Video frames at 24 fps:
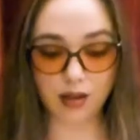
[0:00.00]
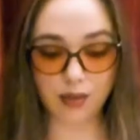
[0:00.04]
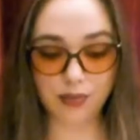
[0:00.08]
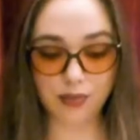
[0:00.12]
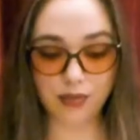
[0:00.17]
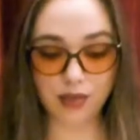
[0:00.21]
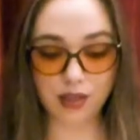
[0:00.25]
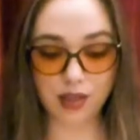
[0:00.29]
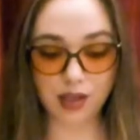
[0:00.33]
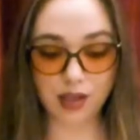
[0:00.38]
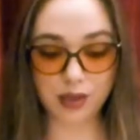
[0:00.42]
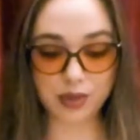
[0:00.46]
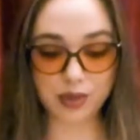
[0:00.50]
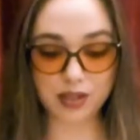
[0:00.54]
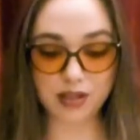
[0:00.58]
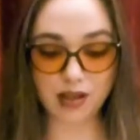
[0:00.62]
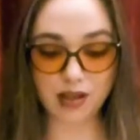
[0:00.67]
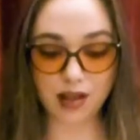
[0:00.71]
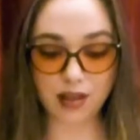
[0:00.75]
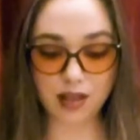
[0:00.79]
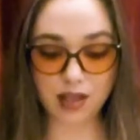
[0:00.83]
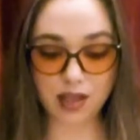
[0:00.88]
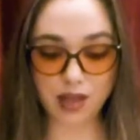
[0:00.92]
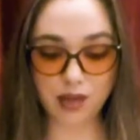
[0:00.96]
There was
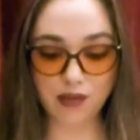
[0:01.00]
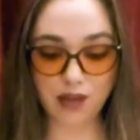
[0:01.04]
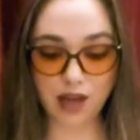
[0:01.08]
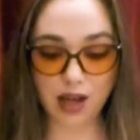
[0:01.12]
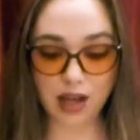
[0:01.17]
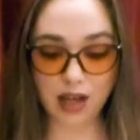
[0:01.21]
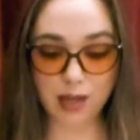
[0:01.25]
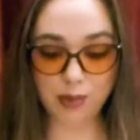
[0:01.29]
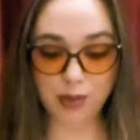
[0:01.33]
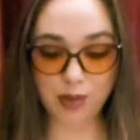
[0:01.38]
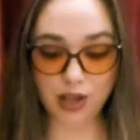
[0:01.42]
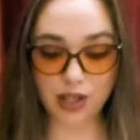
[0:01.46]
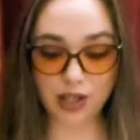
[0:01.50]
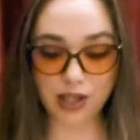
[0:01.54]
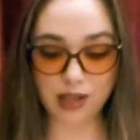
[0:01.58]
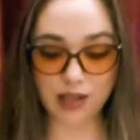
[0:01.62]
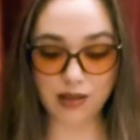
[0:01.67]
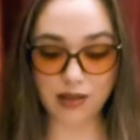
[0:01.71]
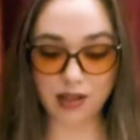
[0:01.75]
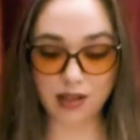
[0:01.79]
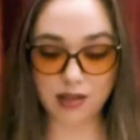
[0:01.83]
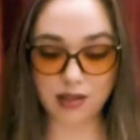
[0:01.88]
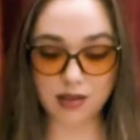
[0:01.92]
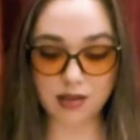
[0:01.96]
nothing of high mark
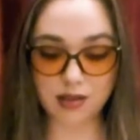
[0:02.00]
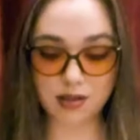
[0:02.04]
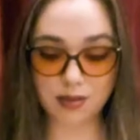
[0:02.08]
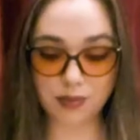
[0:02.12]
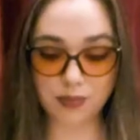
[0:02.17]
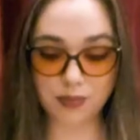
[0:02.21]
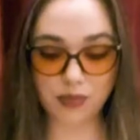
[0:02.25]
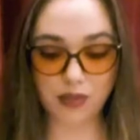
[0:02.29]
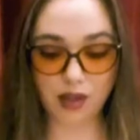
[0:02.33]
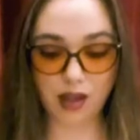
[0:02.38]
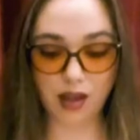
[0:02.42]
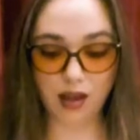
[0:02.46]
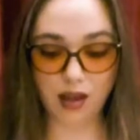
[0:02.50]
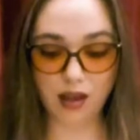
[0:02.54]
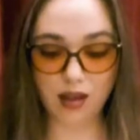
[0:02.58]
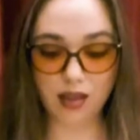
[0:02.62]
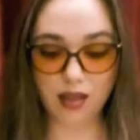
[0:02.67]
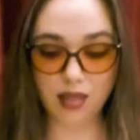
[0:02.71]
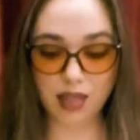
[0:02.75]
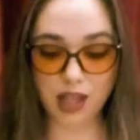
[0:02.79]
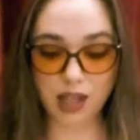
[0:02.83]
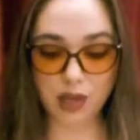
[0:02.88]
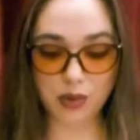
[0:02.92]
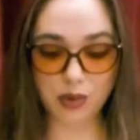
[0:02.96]
in this.
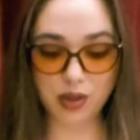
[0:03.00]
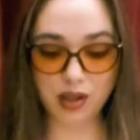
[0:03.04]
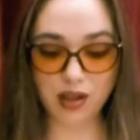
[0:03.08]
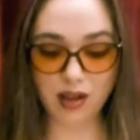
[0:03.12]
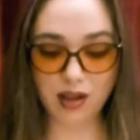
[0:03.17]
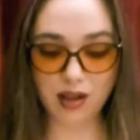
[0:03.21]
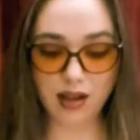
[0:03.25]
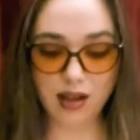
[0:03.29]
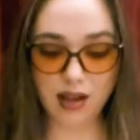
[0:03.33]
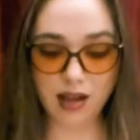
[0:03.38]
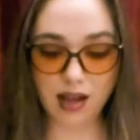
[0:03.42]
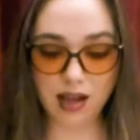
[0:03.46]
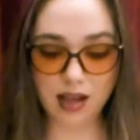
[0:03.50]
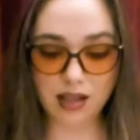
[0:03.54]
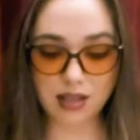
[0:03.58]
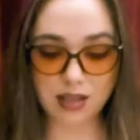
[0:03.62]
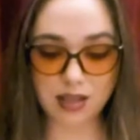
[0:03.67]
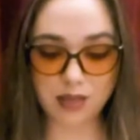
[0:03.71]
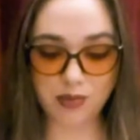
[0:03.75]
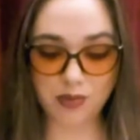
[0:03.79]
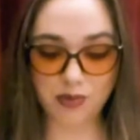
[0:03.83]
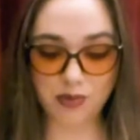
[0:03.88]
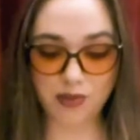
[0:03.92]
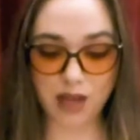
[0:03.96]
They were not a
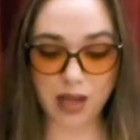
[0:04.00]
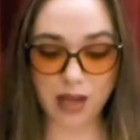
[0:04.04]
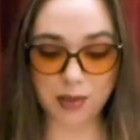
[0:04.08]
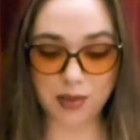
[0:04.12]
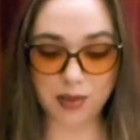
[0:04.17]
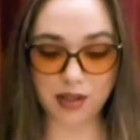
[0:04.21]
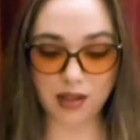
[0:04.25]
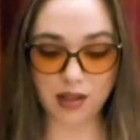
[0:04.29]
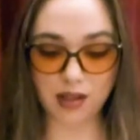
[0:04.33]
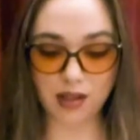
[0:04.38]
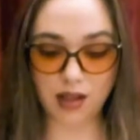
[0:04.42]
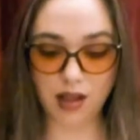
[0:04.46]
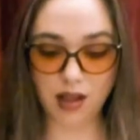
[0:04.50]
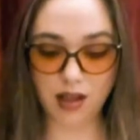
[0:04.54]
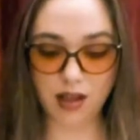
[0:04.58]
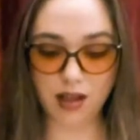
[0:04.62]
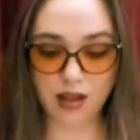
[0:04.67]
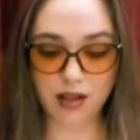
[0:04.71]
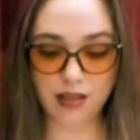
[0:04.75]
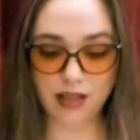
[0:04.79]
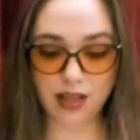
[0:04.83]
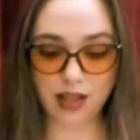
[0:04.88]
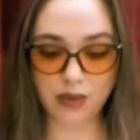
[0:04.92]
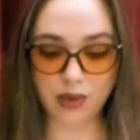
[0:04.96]
handsome family.
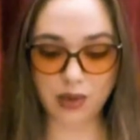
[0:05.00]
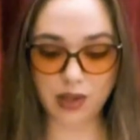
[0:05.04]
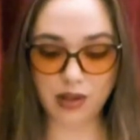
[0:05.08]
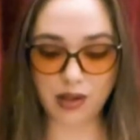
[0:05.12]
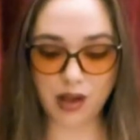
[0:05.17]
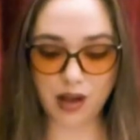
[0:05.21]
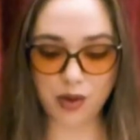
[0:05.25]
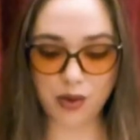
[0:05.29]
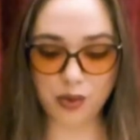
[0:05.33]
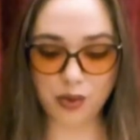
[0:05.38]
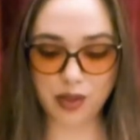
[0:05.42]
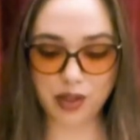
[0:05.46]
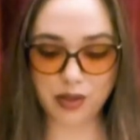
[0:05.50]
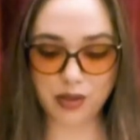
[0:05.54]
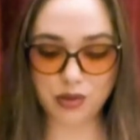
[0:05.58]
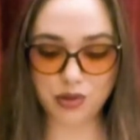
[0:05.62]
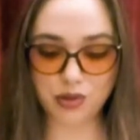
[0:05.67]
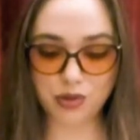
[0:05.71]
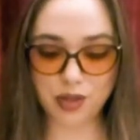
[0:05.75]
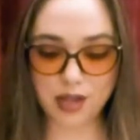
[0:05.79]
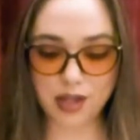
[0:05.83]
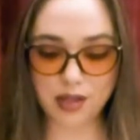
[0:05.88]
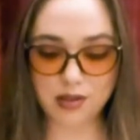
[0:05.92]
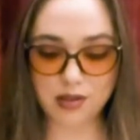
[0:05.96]
They were not well
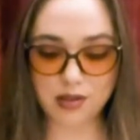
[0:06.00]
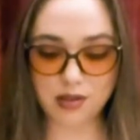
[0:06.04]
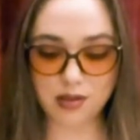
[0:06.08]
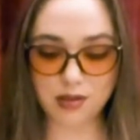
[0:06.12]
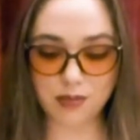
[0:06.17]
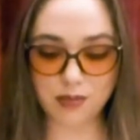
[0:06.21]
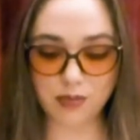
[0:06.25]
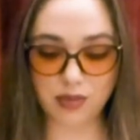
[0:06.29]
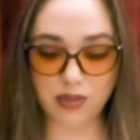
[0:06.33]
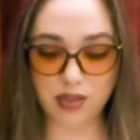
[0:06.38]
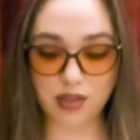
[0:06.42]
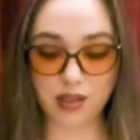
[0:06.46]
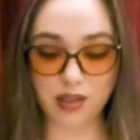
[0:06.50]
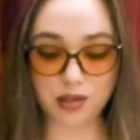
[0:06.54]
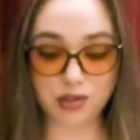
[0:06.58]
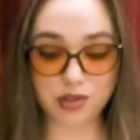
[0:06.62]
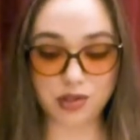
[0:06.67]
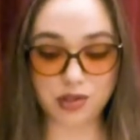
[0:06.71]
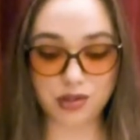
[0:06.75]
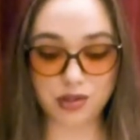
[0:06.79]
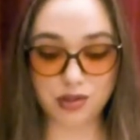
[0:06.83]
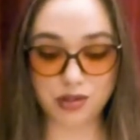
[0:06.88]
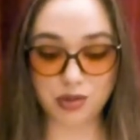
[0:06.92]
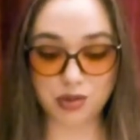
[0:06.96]
dressed. Their
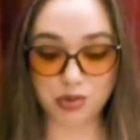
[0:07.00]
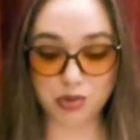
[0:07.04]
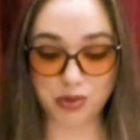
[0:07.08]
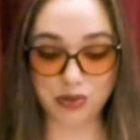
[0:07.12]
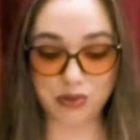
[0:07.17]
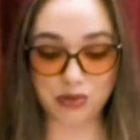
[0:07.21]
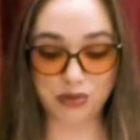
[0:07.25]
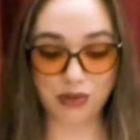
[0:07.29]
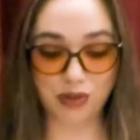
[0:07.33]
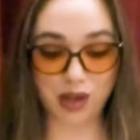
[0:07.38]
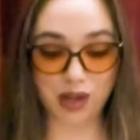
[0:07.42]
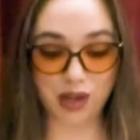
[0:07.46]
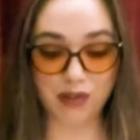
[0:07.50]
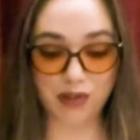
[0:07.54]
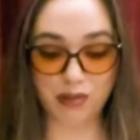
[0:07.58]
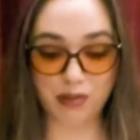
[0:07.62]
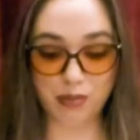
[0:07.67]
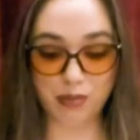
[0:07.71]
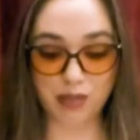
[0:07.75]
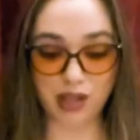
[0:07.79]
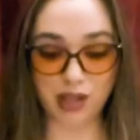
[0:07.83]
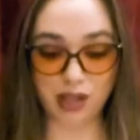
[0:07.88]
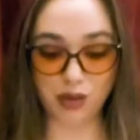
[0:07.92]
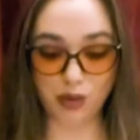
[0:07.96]
shoes were far from
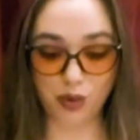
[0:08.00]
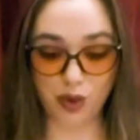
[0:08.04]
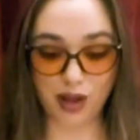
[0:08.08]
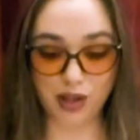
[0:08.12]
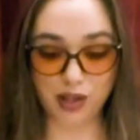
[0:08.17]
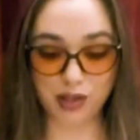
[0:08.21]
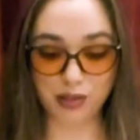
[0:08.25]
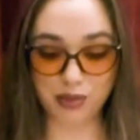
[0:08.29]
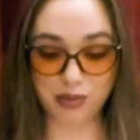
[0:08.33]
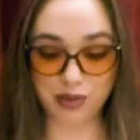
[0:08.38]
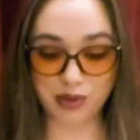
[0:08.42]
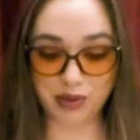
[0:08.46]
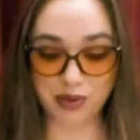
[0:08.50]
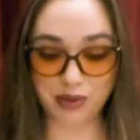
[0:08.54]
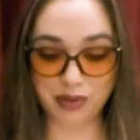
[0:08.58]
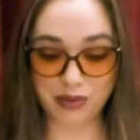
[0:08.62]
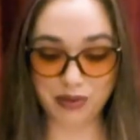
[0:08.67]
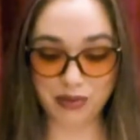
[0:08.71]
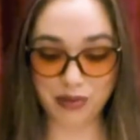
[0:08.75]
being waterproof.